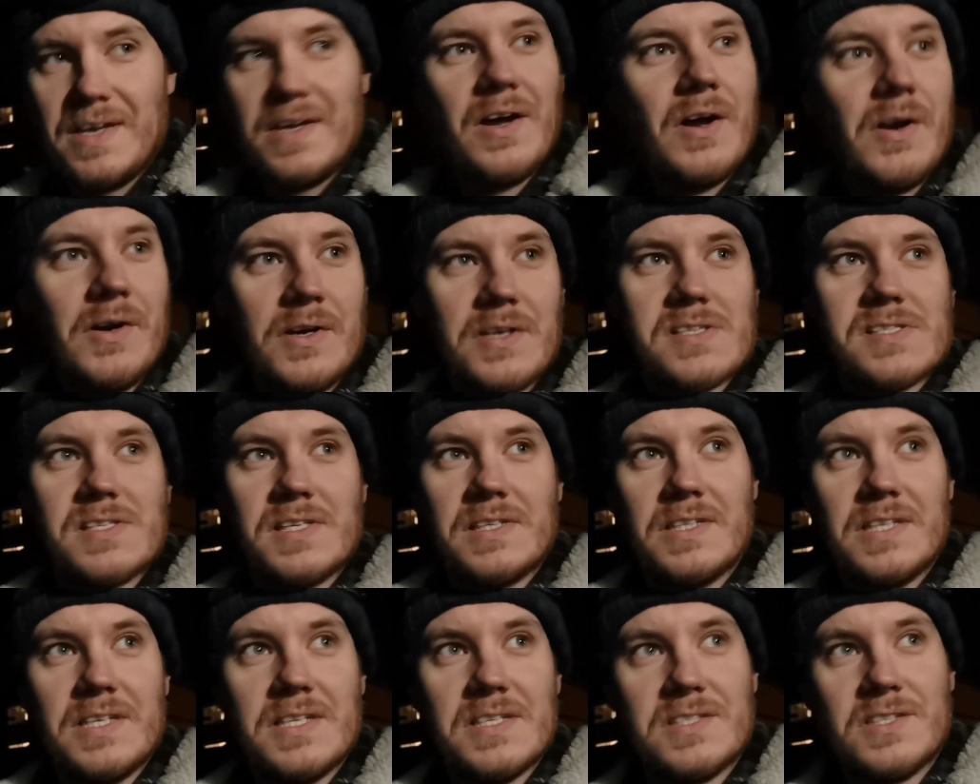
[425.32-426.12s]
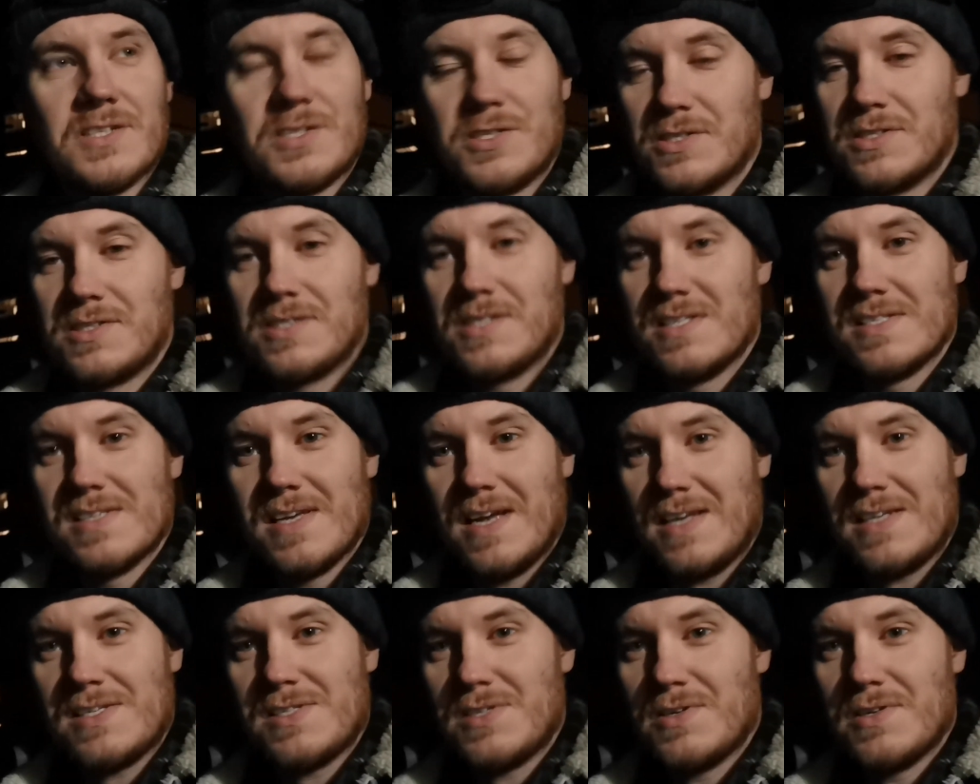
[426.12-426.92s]
it honestly leads to just
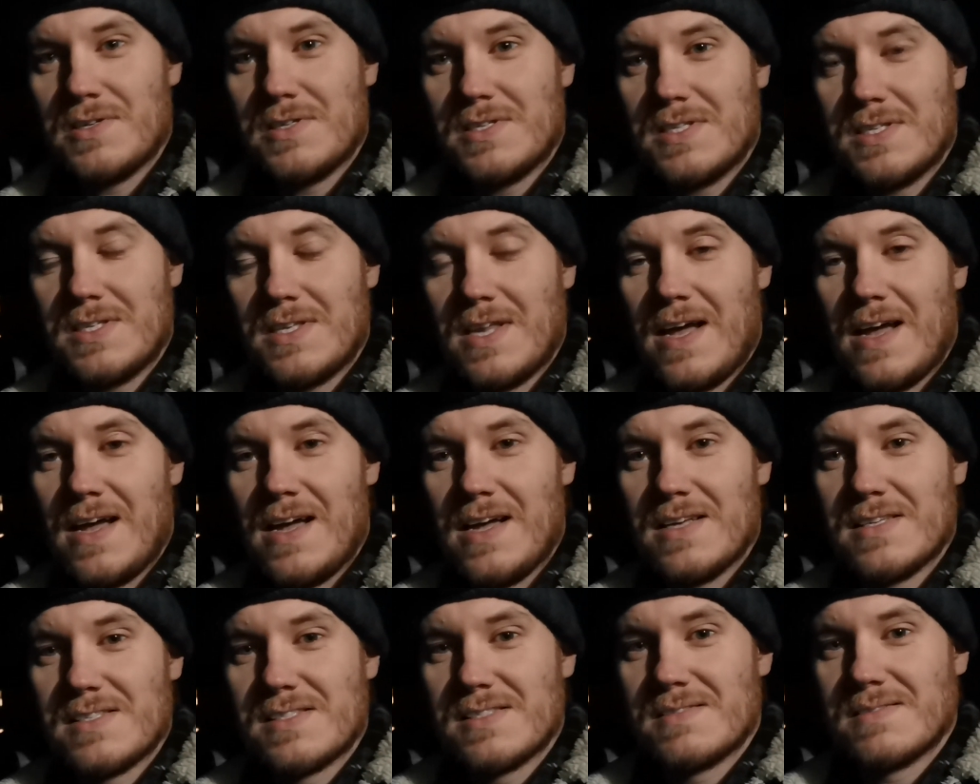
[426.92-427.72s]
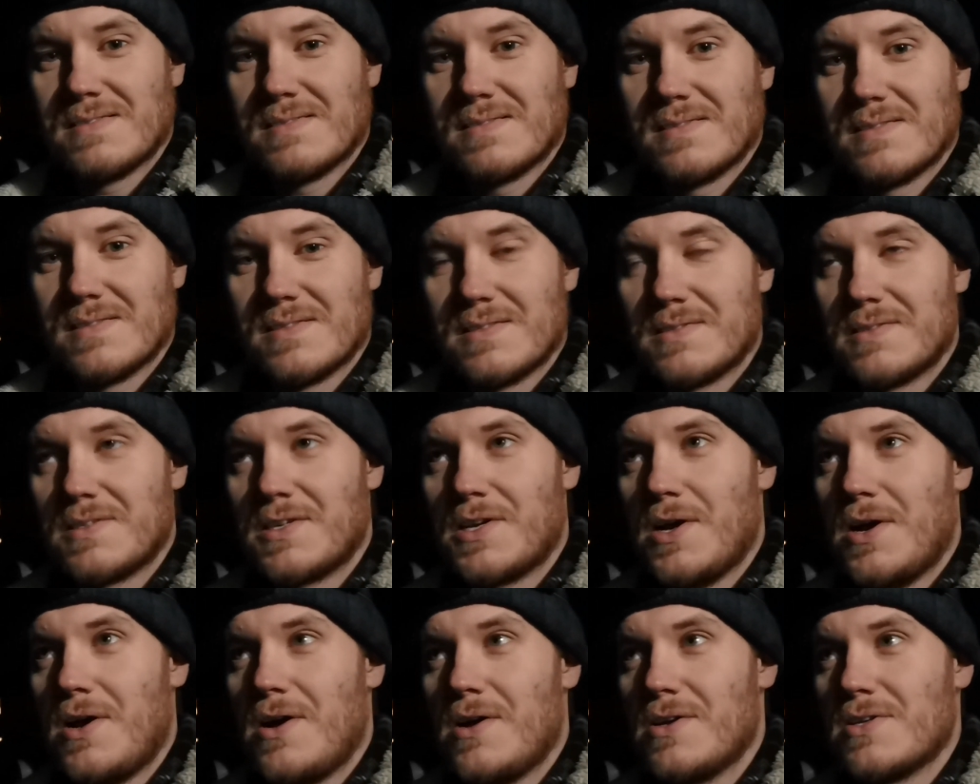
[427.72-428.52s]
disastrous stars
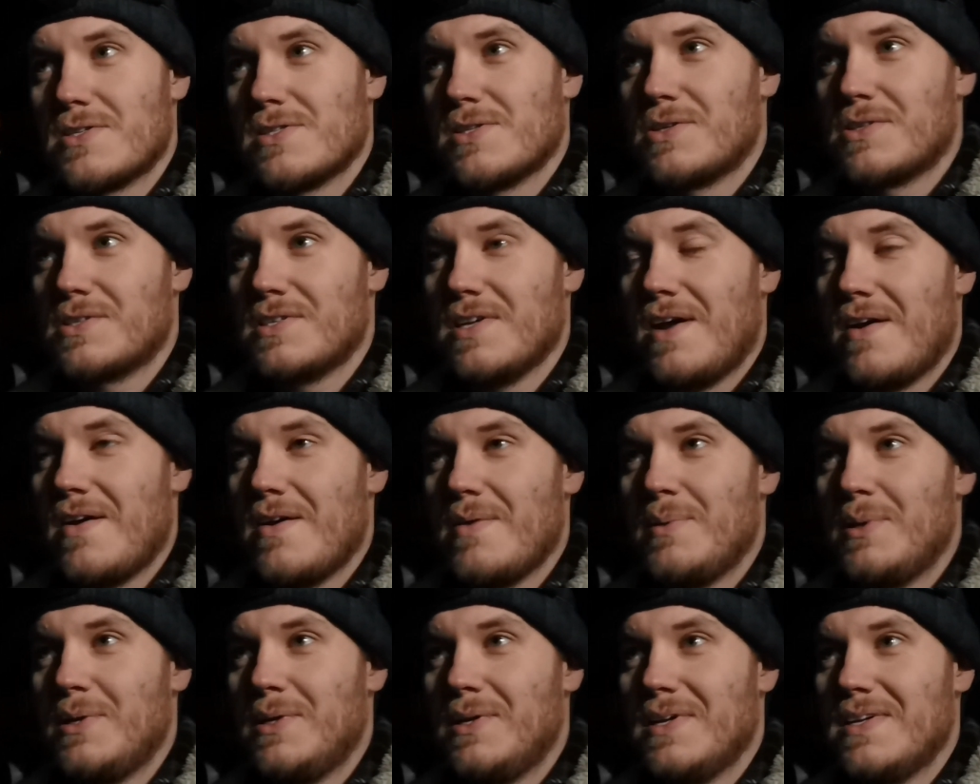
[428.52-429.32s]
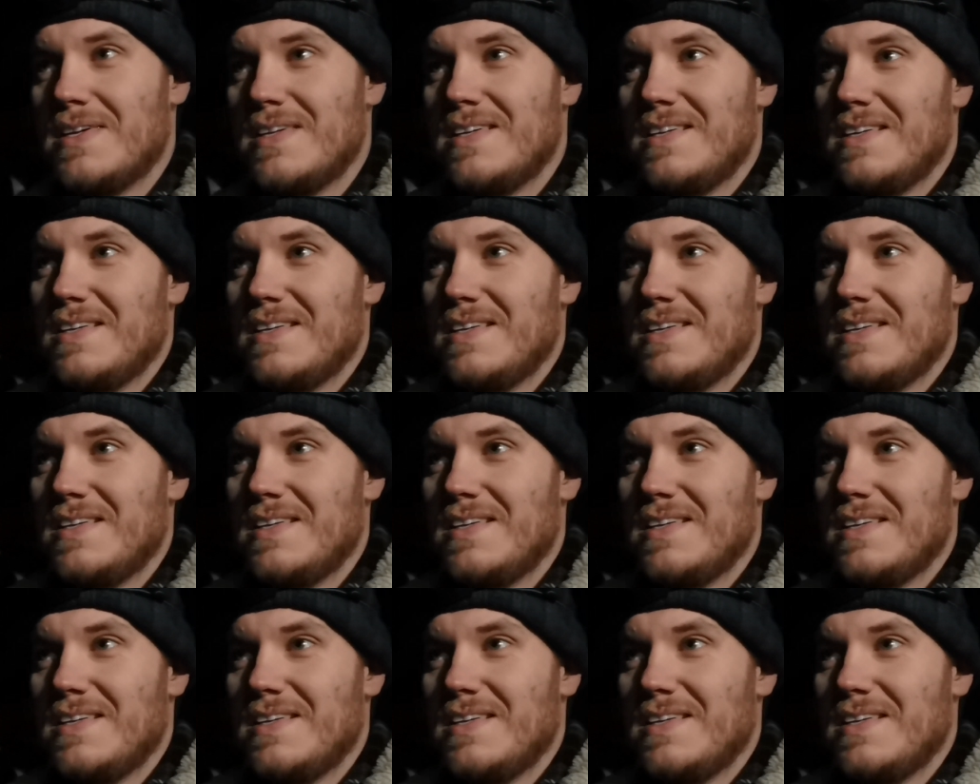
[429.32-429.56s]
and corners look terrible